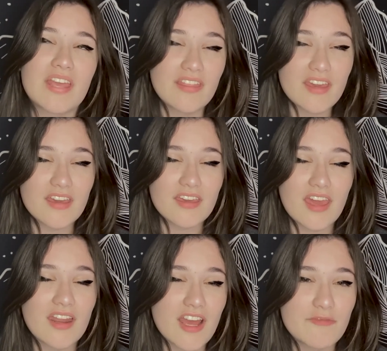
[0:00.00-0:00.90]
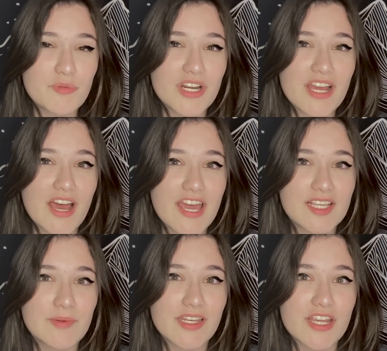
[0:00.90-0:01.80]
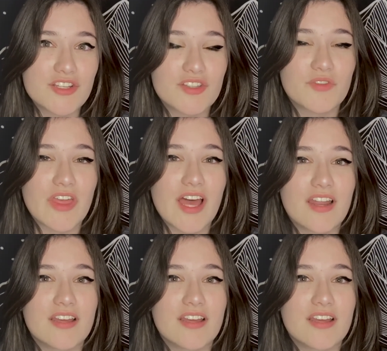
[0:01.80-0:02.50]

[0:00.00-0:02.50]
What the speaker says: and they can have pretty high expectations for that